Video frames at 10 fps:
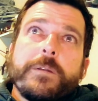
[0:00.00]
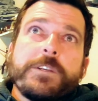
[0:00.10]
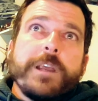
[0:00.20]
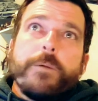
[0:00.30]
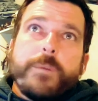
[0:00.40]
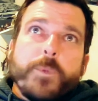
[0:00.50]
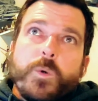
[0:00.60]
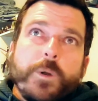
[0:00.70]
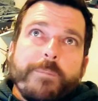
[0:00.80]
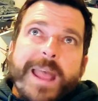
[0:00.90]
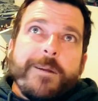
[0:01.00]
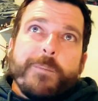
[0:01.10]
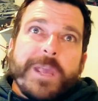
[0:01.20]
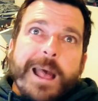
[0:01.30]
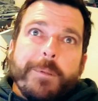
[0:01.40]
chair of the board may
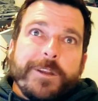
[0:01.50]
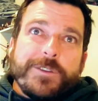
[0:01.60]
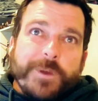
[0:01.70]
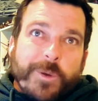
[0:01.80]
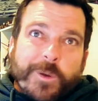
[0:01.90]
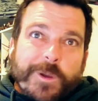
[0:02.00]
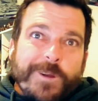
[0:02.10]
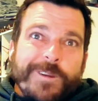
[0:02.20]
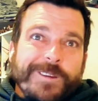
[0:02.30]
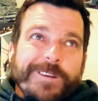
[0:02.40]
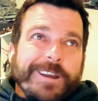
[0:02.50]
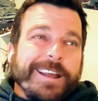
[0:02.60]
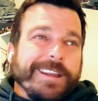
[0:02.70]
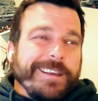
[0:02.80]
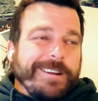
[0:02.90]
not be able to turn,
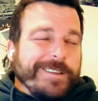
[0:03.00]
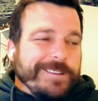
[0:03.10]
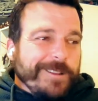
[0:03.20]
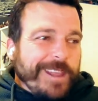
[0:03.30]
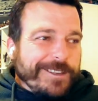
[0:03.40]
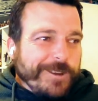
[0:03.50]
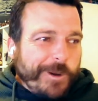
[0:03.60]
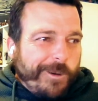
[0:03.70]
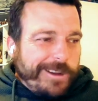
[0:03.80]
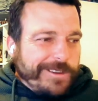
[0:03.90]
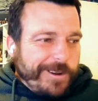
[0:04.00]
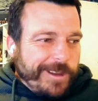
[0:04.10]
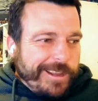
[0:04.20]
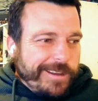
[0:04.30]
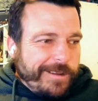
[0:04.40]
it's not like
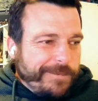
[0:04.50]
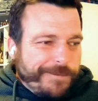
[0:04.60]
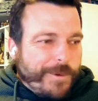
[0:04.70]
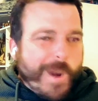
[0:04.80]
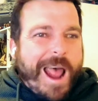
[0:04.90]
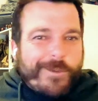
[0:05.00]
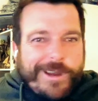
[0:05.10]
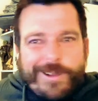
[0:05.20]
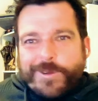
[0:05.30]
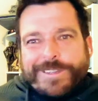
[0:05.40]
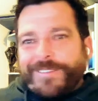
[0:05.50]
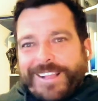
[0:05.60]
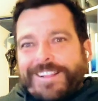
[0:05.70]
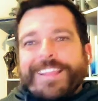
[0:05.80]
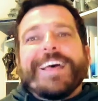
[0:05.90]
turning a Ferrari or
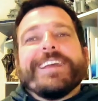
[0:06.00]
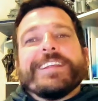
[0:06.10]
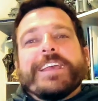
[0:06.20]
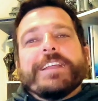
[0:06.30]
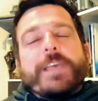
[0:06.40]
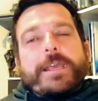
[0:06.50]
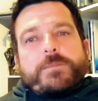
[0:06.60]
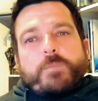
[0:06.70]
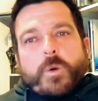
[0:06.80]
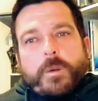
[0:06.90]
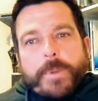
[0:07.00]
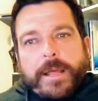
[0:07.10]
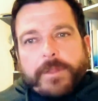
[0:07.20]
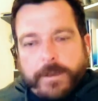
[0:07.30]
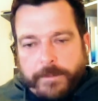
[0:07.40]
something like that. It's more
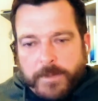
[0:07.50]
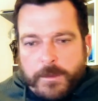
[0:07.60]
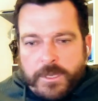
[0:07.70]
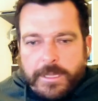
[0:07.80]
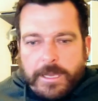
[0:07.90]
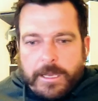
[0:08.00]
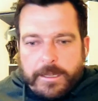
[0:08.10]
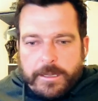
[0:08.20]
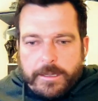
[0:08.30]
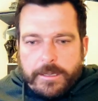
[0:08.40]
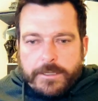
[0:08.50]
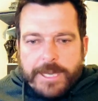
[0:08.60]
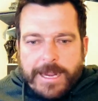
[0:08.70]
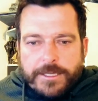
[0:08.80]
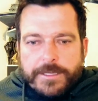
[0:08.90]
about the
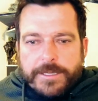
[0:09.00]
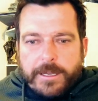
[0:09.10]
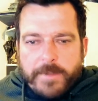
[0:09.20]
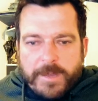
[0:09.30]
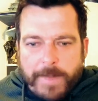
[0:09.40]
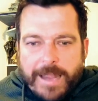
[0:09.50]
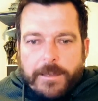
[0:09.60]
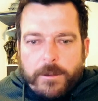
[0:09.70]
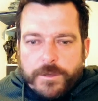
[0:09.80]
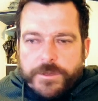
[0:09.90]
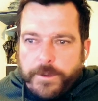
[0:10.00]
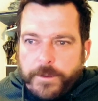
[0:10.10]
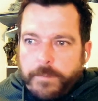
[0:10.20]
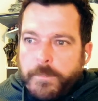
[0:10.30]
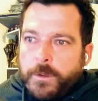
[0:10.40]
changes that can be made long
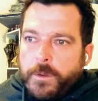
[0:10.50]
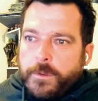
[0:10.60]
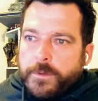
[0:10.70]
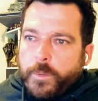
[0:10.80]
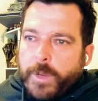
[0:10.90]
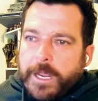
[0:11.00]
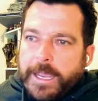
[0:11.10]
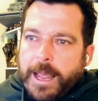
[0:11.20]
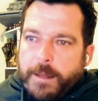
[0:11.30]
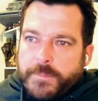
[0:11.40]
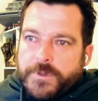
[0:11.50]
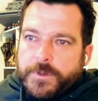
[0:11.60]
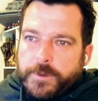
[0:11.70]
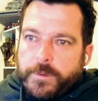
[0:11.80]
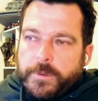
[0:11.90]
term when it comes
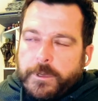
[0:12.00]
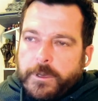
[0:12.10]
to